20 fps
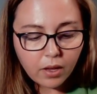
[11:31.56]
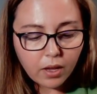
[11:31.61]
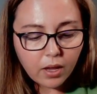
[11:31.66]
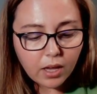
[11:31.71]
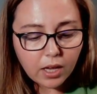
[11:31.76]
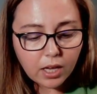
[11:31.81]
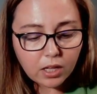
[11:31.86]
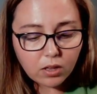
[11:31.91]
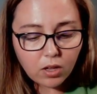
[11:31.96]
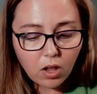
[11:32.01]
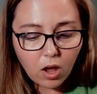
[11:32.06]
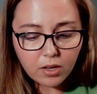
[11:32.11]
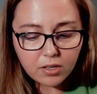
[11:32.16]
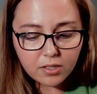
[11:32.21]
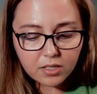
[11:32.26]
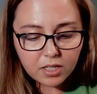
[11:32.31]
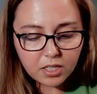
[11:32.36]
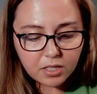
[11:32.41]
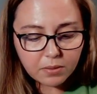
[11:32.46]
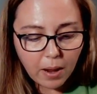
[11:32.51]
He lost
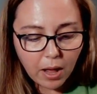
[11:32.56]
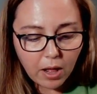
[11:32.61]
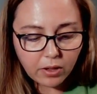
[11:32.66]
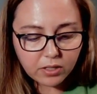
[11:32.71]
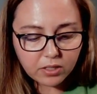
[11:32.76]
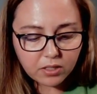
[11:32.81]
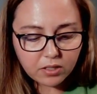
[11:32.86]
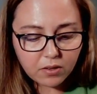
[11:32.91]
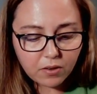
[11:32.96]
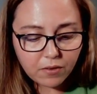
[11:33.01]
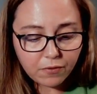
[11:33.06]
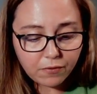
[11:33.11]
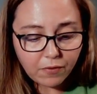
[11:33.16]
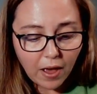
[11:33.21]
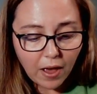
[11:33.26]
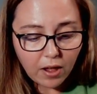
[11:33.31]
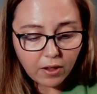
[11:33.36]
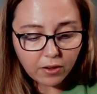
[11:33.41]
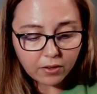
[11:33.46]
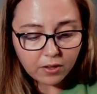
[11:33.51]
his balance,
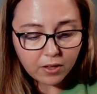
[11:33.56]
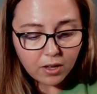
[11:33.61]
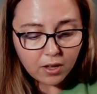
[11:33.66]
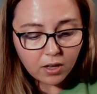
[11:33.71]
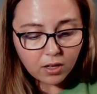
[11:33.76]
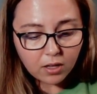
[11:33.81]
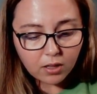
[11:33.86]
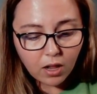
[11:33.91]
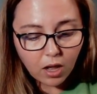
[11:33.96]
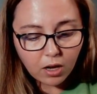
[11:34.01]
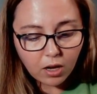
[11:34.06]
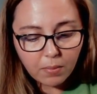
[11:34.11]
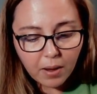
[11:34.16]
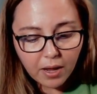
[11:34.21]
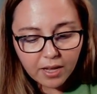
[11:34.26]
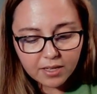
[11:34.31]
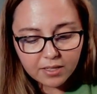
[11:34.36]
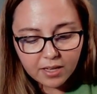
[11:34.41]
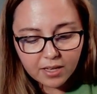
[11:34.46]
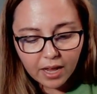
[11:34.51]
fell, clung by
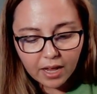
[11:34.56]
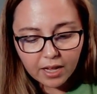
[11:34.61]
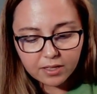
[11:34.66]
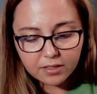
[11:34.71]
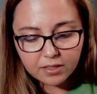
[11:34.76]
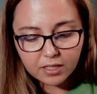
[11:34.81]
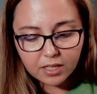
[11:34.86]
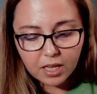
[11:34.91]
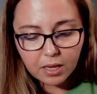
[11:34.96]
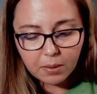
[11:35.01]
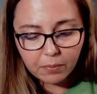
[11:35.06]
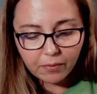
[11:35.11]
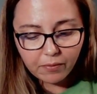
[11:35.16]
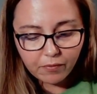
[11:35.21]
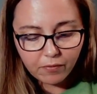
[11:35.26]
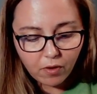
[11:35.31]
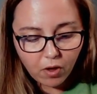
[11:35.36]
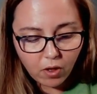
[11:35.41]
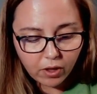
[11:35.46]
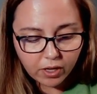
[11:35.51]
his hands to keep from
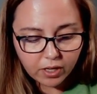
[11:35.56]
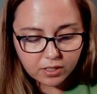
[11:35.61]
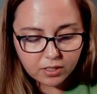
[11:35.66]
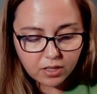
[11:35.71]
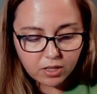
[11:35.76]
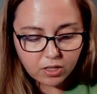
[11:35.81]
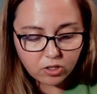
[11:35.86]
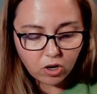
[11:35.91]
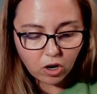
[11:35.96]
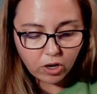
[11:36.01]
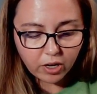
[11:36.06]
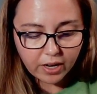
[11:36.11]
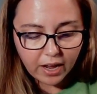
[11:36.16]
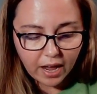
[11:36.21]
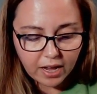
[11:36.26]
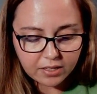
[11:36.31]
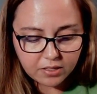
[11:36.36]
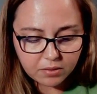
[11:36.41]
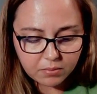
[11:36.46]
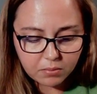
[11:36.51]
falling into the dark
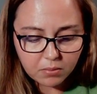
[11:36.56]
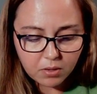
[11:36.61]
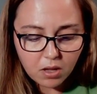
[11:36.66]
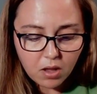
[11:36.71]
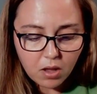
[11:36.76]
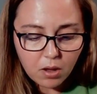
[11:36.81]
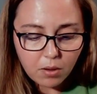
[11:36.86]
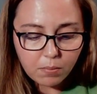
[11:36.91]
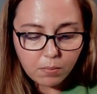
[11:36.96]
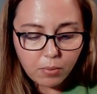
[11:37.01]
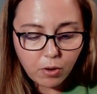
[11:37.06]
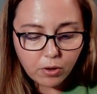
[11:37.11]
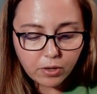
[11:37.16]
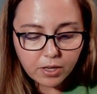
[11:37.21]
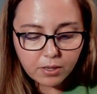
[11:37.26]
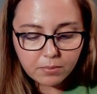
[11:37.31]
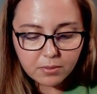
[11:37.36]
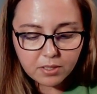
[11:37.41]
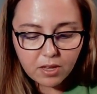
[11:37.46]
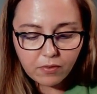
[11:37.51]
chasm, pulled
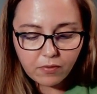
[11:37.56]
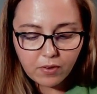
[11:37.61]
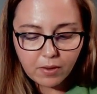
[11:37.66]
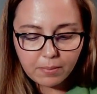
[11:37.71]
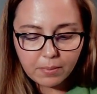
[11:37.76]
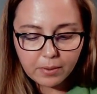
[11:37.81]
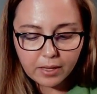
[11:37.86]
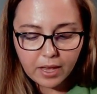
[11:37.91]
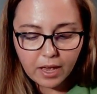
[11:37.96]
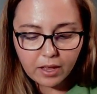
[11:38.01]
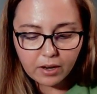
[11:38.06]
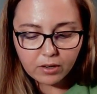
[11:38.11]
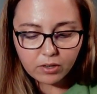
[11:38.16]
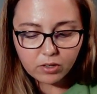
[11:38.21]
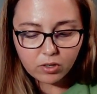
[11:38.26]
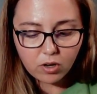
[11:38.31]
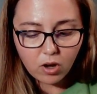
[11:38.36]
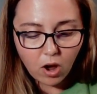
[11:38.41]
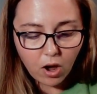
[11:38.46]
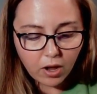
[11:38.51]
himself up again,
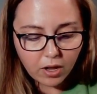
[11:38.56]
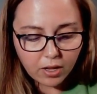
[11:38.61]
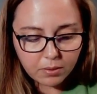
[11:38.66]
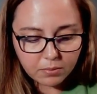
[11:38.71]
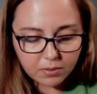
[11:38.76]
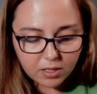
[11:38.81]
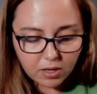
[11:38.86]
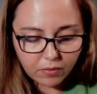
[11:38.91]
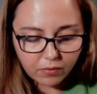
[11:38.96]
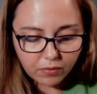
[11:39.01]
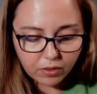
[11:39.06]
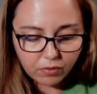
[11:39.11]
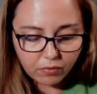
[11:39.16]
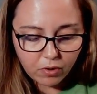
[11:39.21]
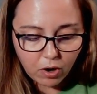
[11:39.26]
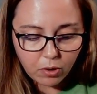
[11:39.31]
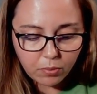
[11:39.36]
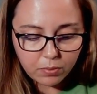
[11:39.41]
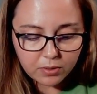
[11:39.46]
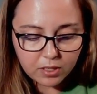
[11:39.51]
caught himself in the
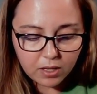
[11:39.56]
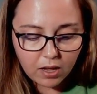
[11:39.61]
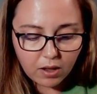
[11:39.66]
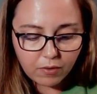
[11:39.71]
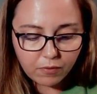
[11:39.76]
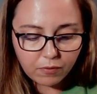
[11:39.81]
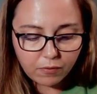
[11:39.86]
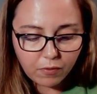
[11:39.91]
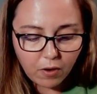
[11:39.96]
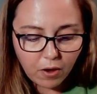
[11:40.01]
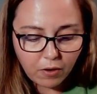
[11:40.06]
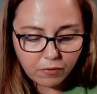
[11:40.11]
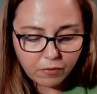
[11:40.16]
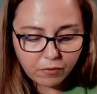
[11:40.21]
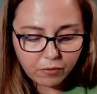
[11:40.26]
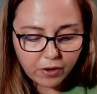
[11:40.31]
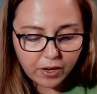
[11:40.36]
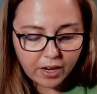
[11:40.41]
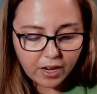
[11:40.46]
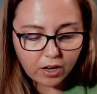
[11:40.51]
ropes, fought
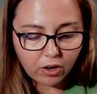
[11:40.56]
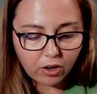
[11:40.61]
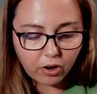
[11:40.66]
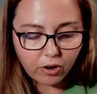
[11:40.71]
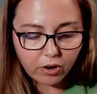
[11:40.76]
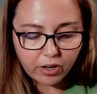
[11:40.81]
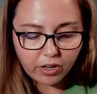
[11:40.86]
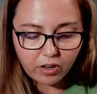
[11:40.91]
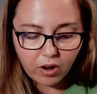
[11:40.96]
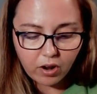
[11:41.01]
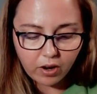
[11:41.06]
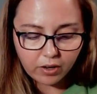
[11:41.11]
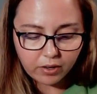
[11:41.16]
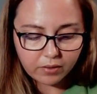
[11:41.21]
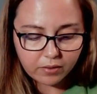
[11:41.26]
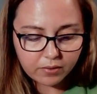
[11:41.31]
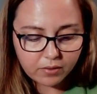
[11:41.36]
free, and hurried on.